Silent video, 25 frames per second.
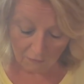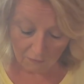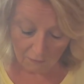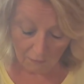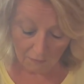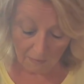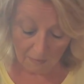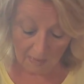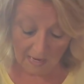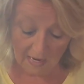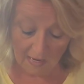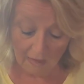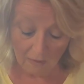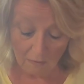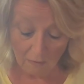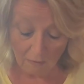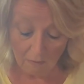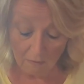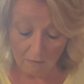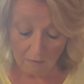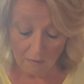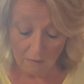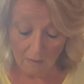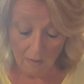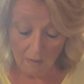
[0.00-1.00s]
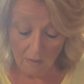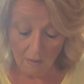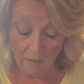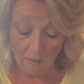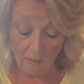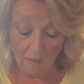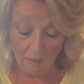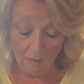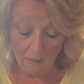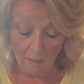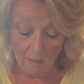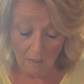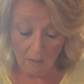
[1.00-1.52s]
for powdered
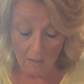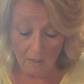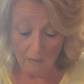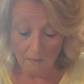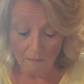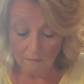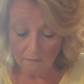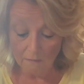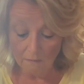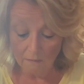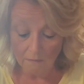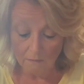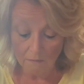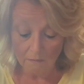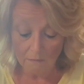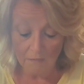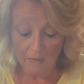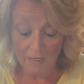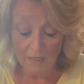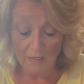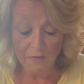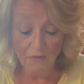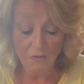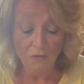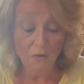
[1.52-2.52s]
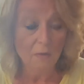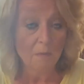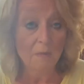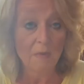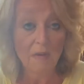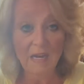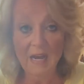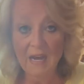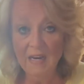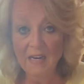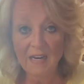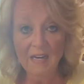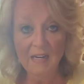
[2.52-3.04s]
mustard,
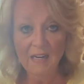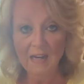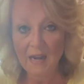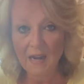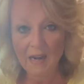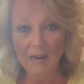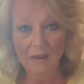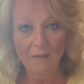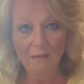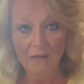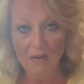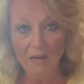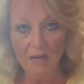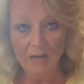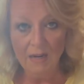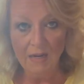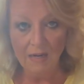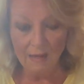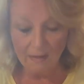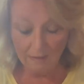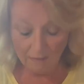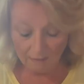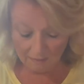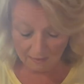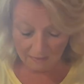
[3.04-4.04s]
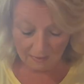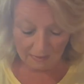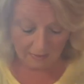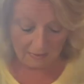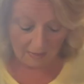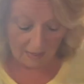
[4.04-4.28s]
but I didn't have any. And